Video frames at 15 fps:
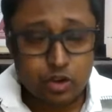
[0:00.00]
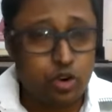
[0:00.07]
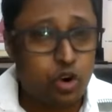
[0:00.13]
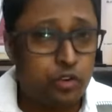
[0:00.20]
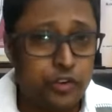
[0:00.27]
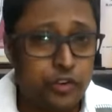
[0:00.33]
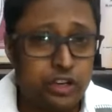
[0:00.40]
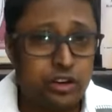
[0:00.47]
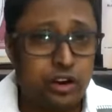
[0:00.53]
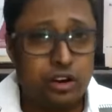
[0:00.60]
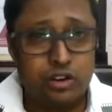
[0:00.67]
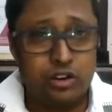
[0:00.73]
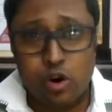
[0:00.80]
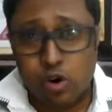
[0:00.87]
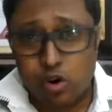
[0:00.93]
COVID or
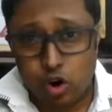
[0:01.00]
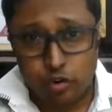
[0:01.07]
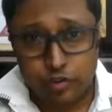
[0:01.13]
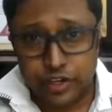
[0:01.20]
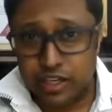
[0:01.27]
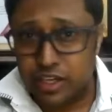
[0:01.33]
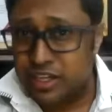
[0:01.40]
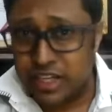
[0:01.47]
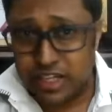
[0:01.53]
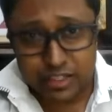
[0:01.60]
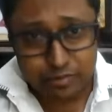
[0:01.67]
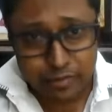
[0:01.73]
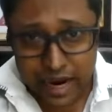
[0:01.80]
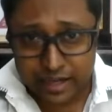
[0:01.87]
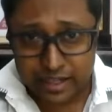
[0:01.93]
no COVID, it
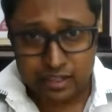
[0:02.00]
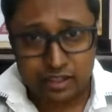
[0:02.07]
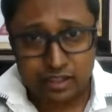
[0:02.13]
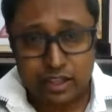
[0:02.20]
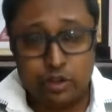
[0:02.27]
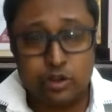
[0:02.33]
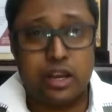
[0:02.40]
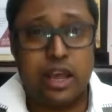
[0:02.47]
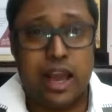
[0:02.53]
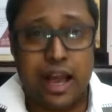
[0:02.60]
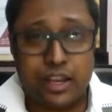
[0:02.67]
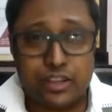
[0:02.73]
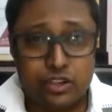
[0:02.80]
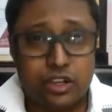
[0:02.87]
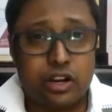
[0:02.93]
doesn't matter. You can
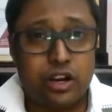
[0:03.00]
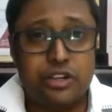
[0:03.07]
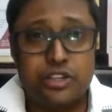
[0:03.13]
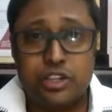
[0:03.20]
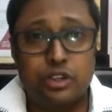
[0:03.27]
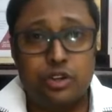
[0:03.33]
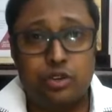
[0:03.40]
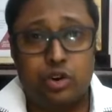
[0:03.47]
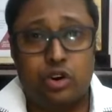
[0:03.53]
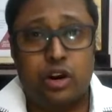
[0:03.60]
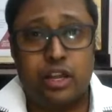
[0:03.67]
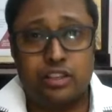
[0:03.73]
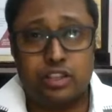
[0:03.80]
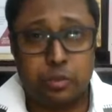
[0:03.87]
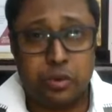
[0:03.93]
actually continue your
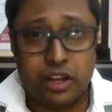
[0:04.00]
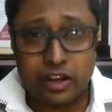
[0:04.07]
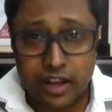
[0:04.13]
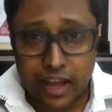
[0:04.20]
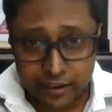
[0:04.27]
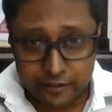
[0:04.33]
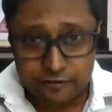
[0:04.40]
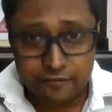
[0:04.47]
entrepreneurial life.